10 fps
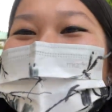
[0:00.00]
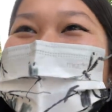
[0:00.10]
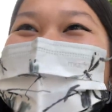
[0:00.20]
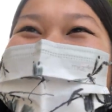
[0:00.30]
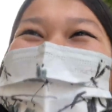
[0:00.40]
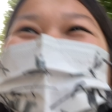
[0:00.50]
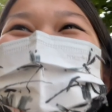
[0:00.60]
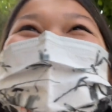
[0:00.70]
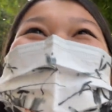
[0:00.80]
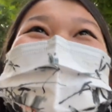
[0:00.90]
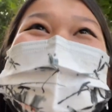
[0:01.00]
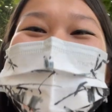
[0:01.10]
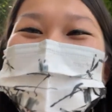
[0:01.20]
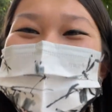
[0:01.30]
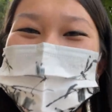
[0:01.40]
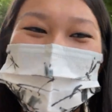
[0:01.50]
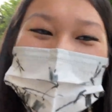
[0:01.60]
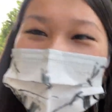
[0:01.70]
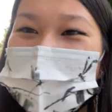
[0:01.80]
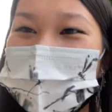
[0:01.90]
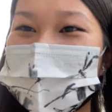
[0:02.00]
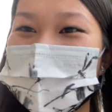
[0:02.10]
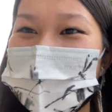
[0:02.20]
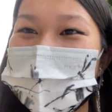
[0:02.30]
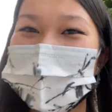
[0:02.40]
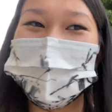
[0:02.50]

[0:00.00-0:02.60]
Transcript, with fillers: it's interesting that you can just park outside,